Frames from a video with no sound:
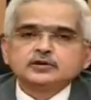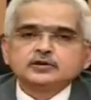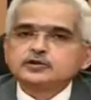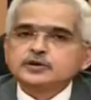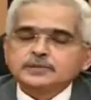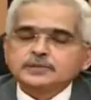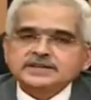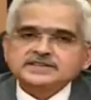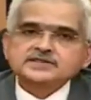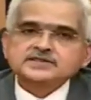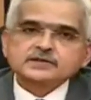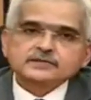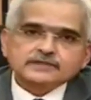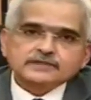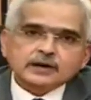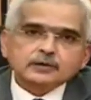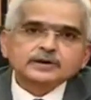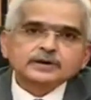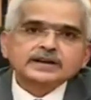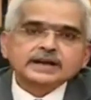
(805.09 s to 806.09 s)
to the best
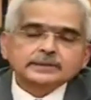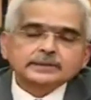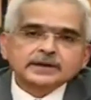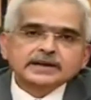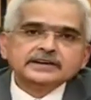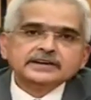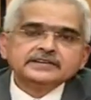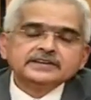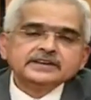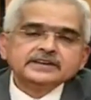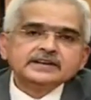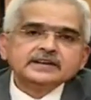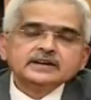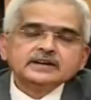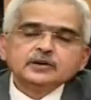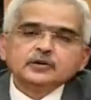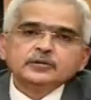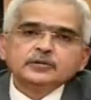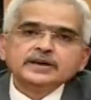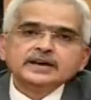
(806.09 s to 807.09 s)
of our ability,
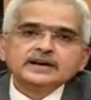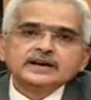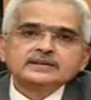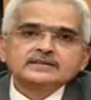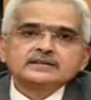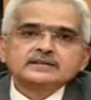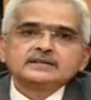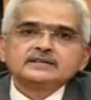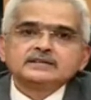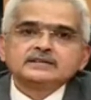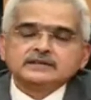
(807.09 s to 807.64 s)
we are